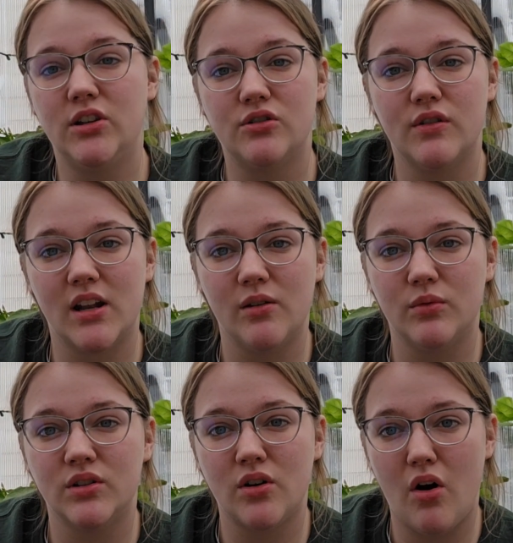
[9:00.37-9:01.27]
made sure that
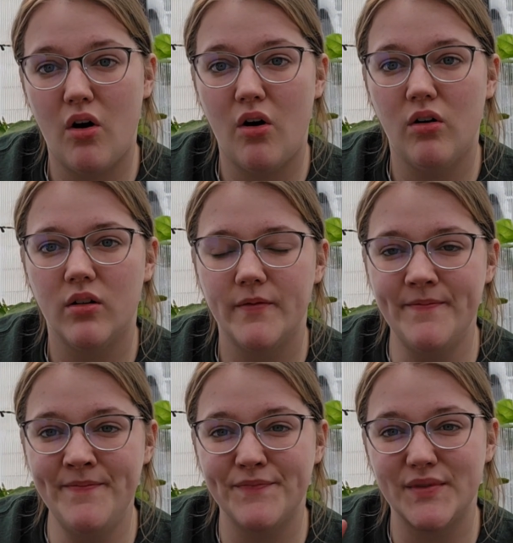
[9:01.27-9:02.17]
it was all
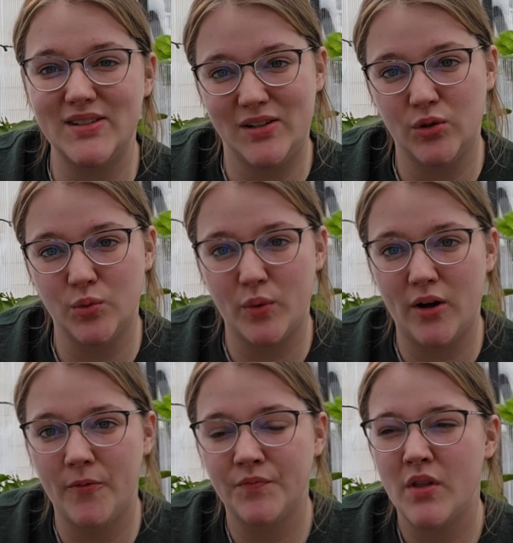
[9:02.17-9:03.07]
sealed
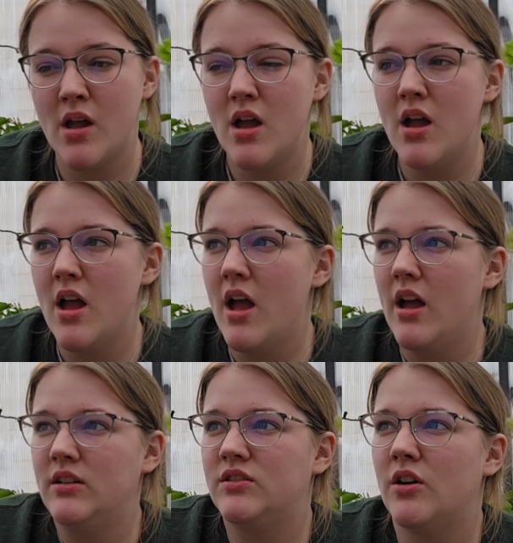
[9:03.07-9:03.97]
well.
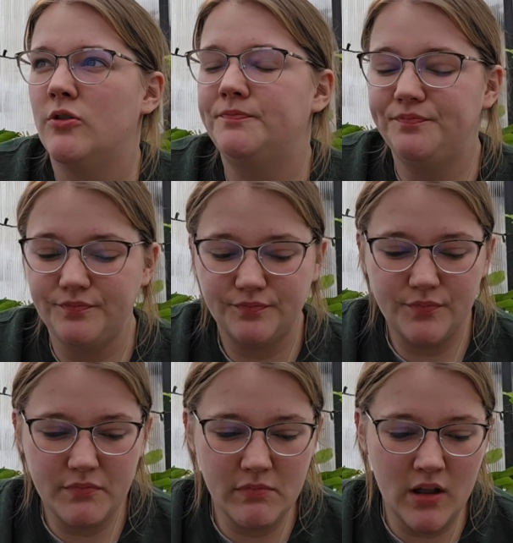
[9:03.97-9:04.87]
So
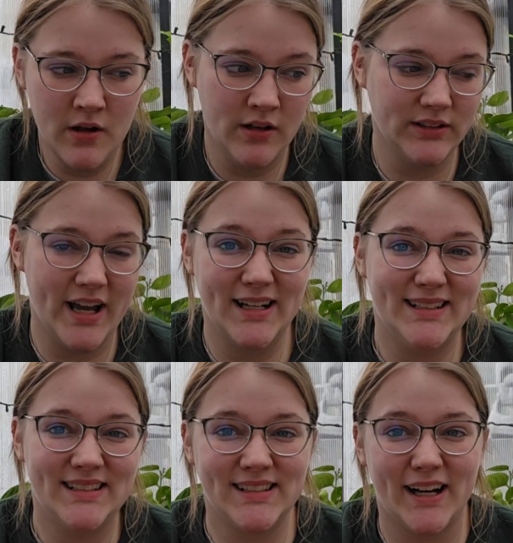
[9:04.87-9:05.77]

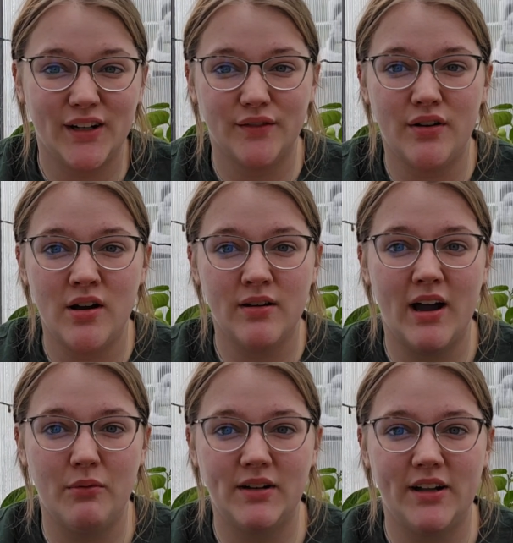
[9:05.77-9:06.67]
that is kind of
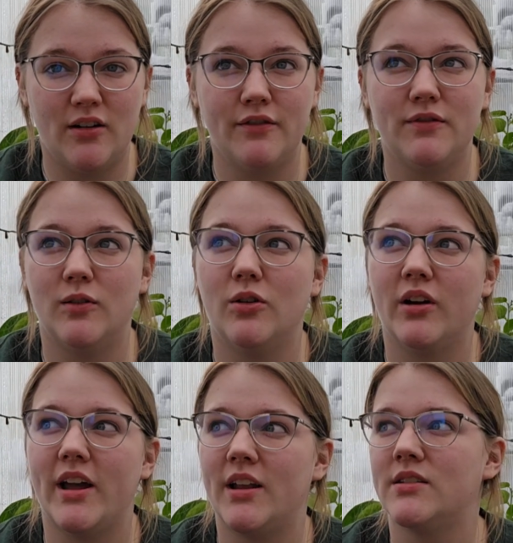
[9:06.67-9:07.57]
how we did our
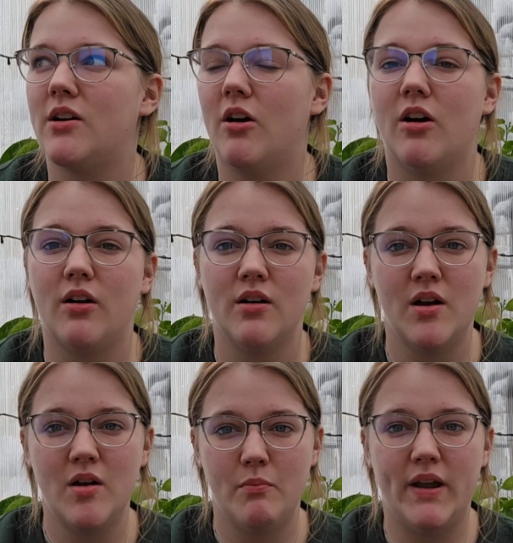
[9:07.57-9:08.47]
floor and our
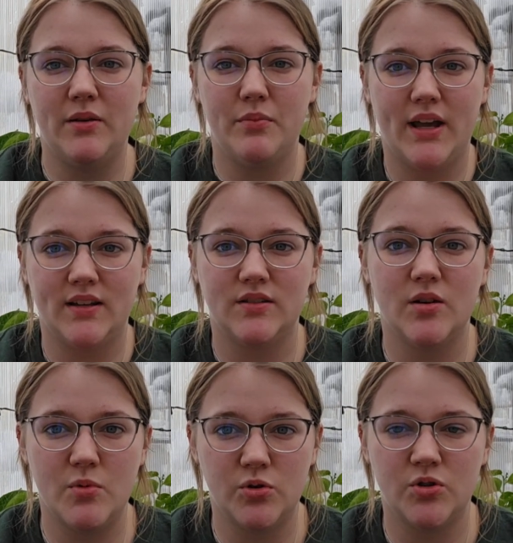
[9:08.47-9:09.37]
main base,
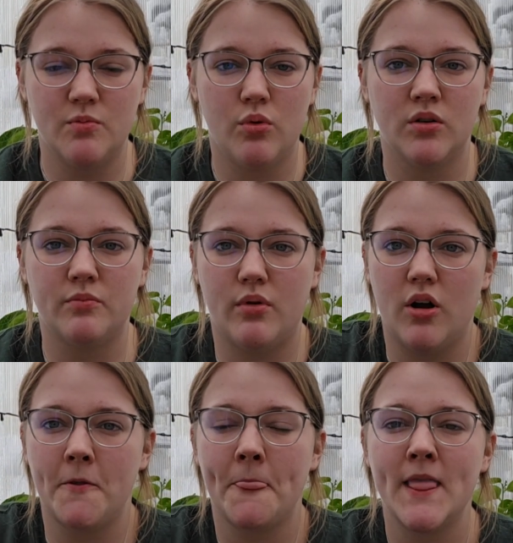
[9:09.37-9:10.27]
the most important
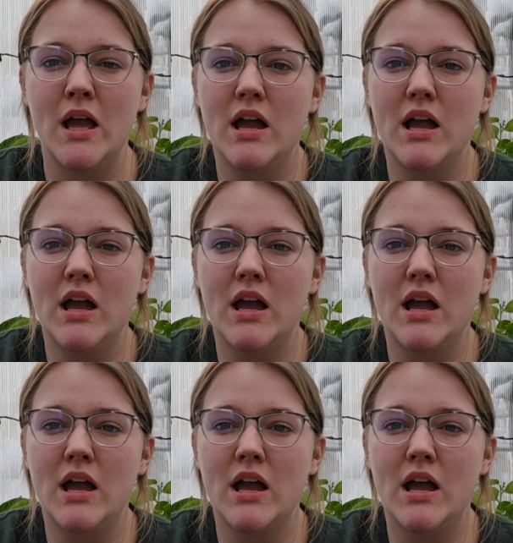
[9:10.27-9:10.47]
part.